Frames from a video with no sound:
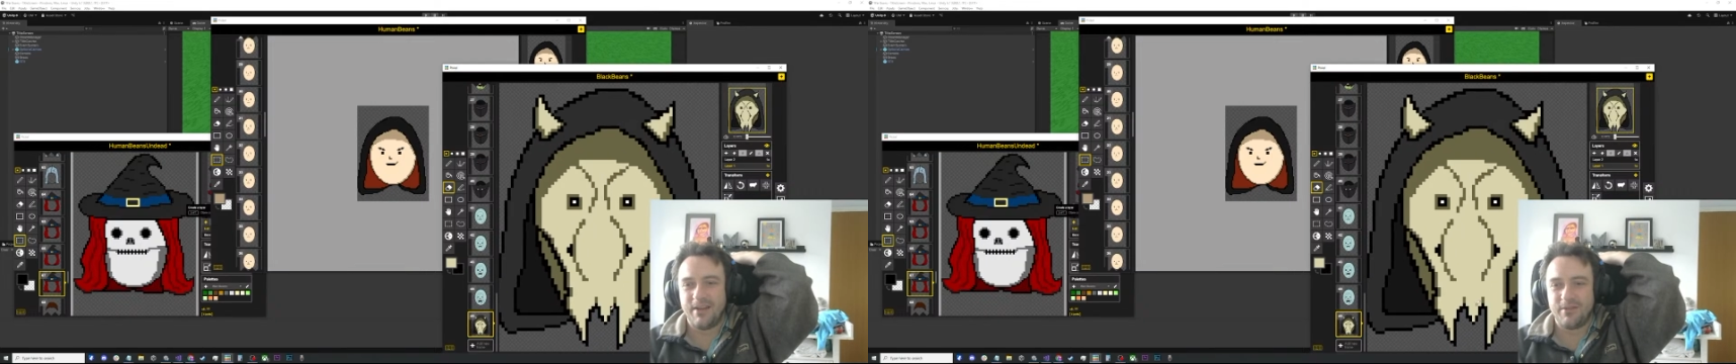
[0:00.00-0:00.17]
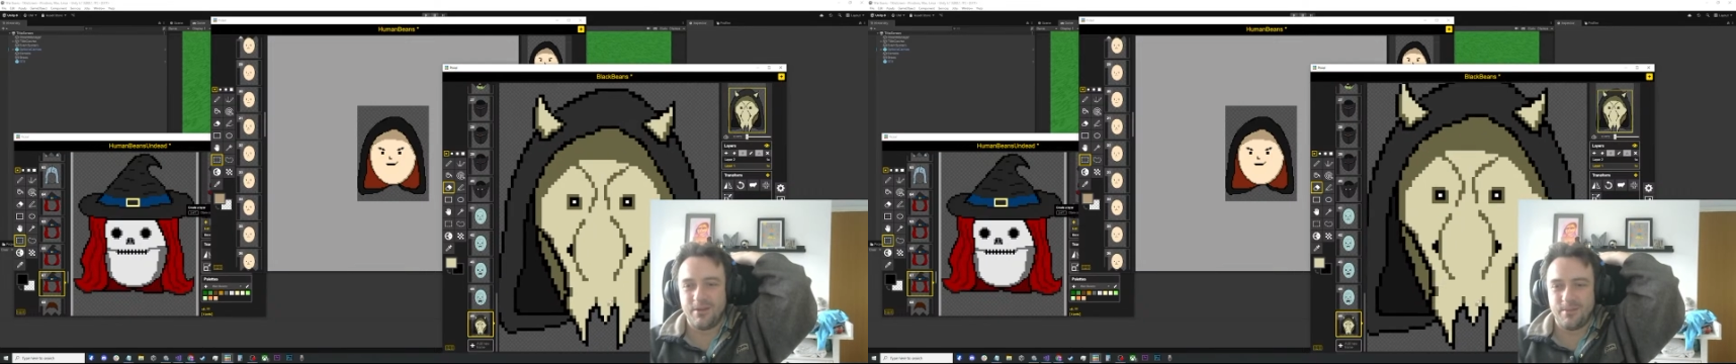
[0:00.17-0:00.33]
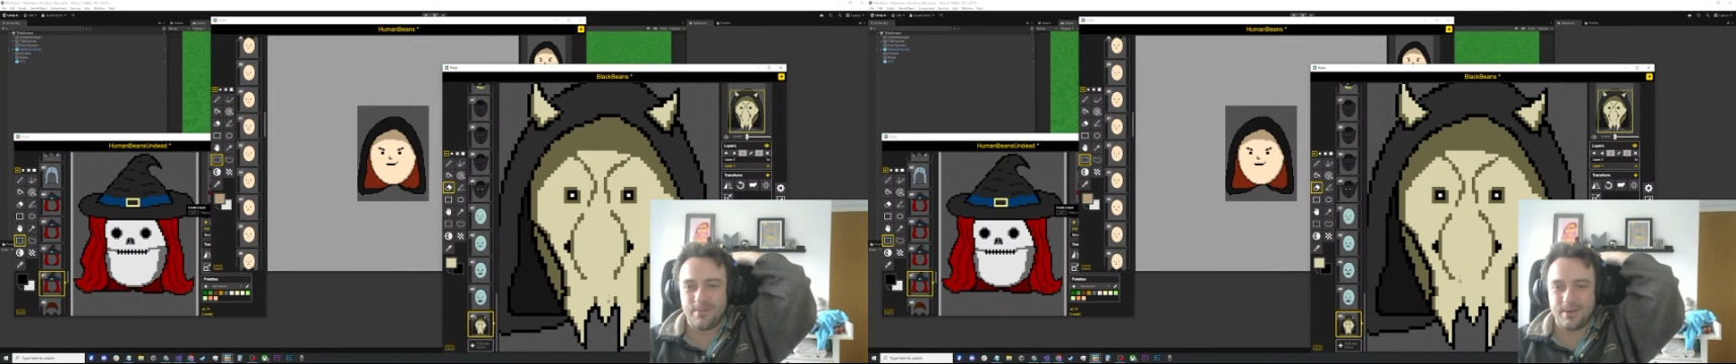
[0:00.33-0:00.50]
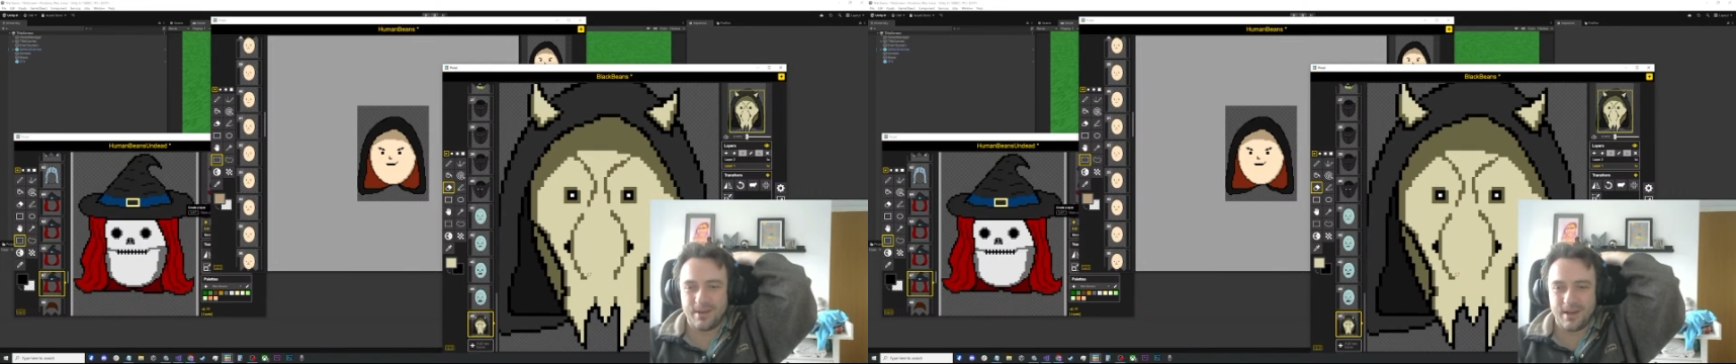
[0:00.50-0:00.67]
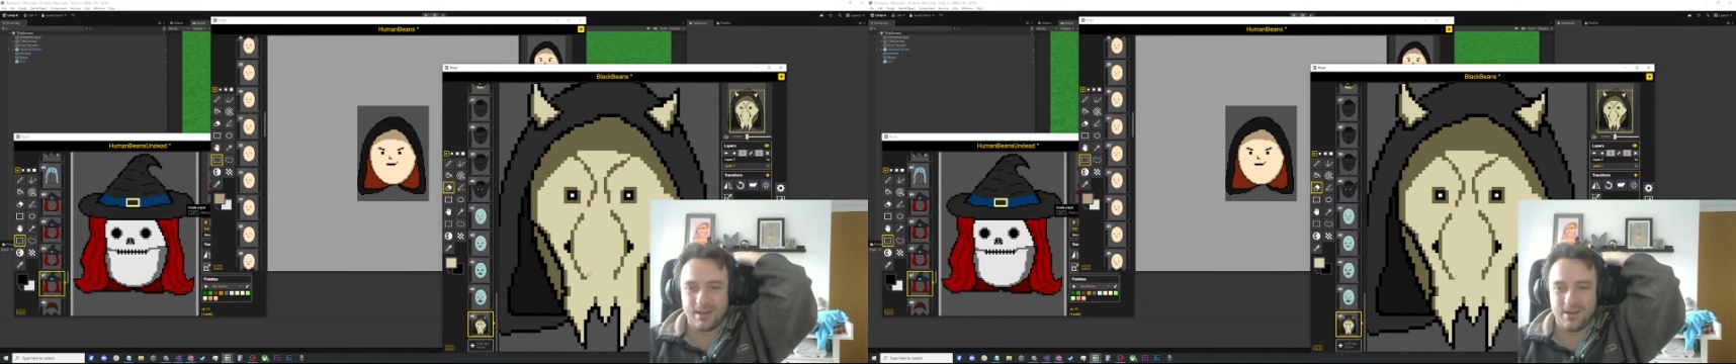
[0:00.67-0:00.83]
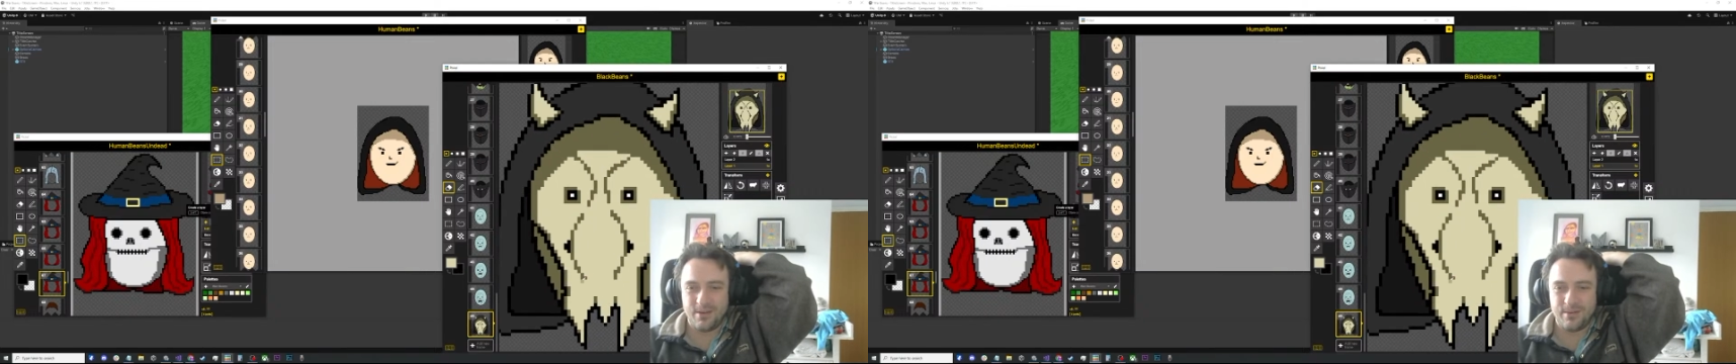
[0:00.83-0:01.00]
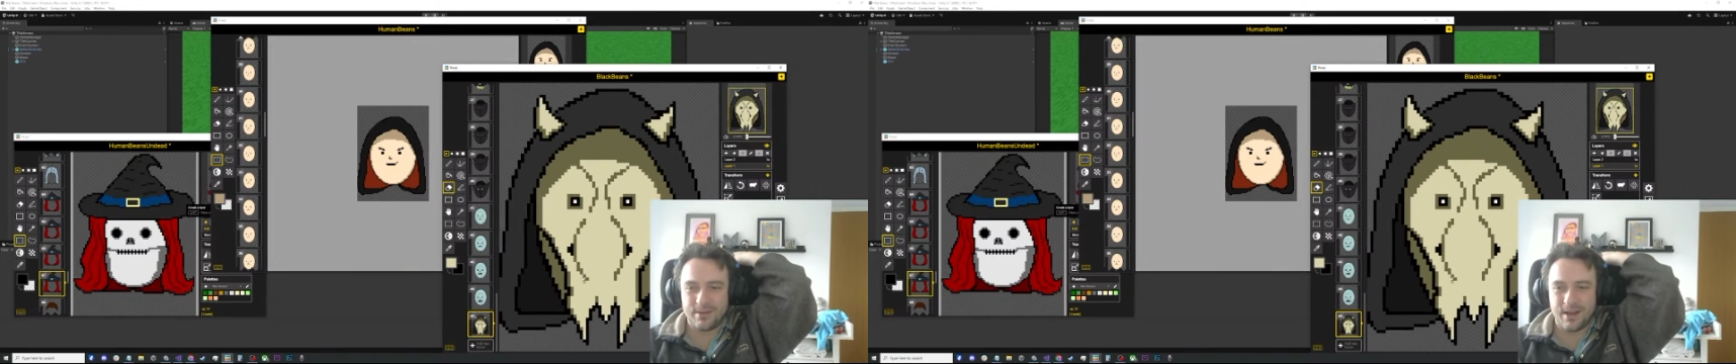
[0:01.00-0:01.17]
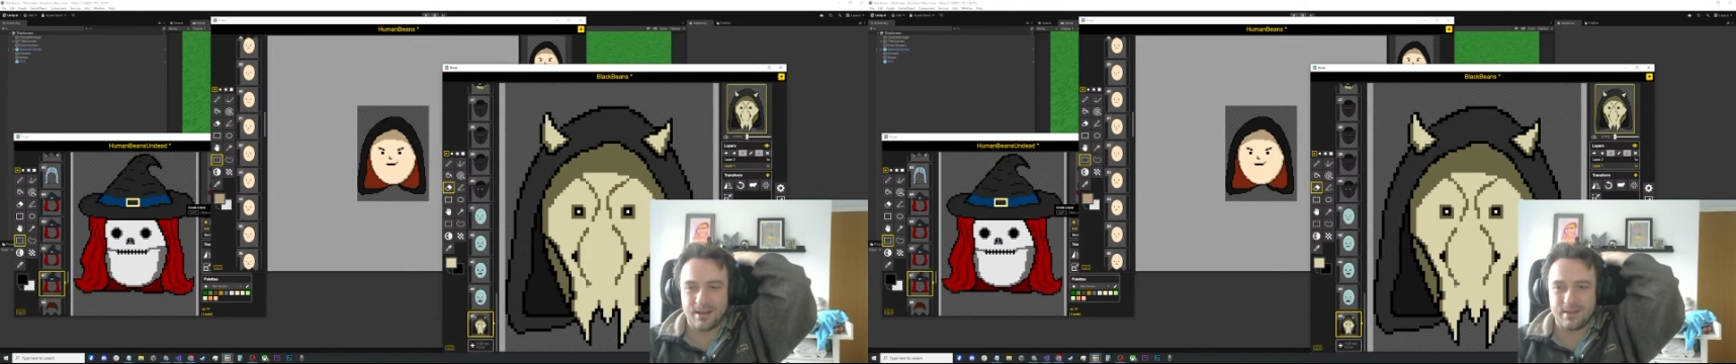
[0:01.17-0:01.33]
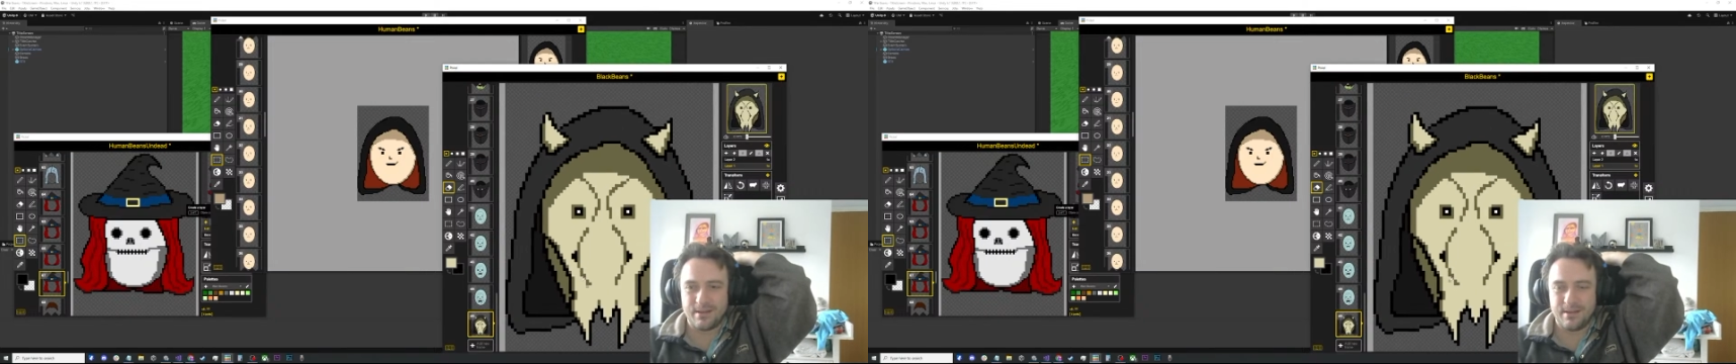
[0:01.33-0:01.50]
you
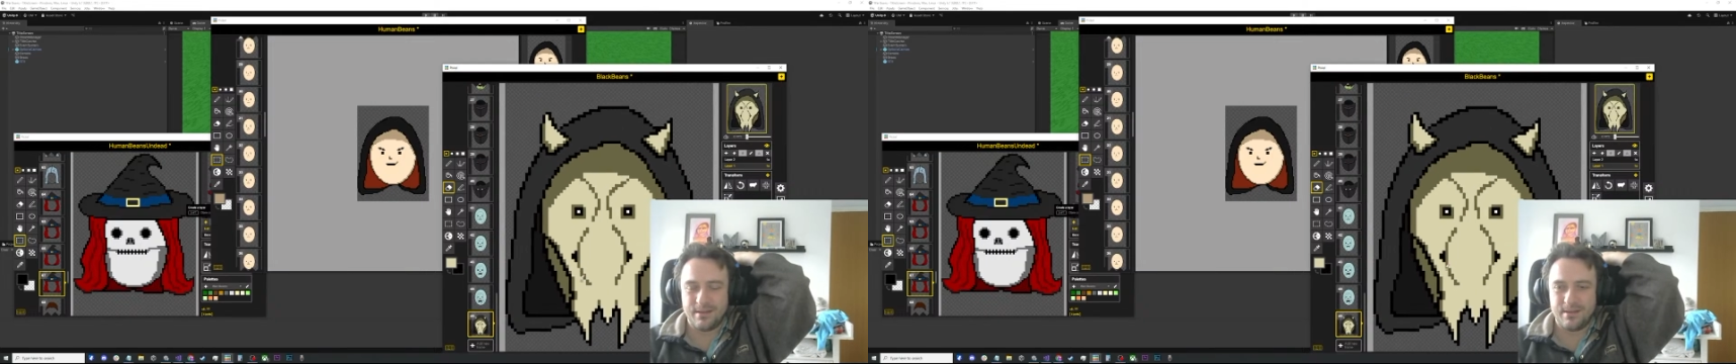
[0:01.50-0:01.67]
done?